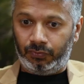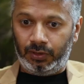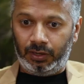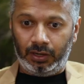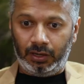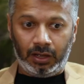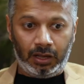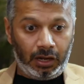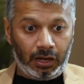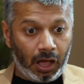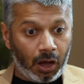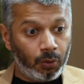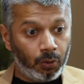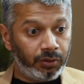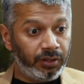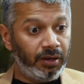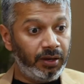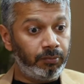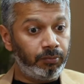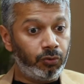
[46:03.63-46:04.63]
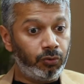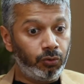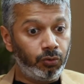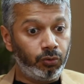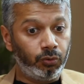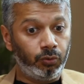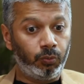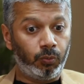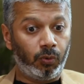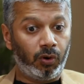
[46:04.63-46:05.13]
will allow them to
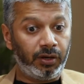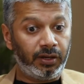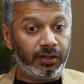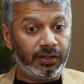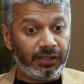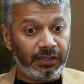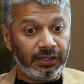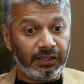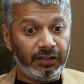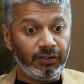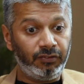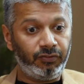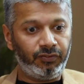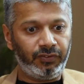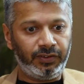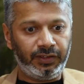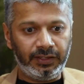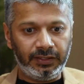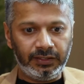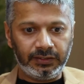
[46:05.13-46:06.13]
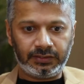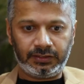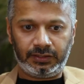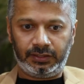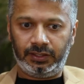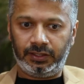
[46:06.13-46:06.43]
do what he feels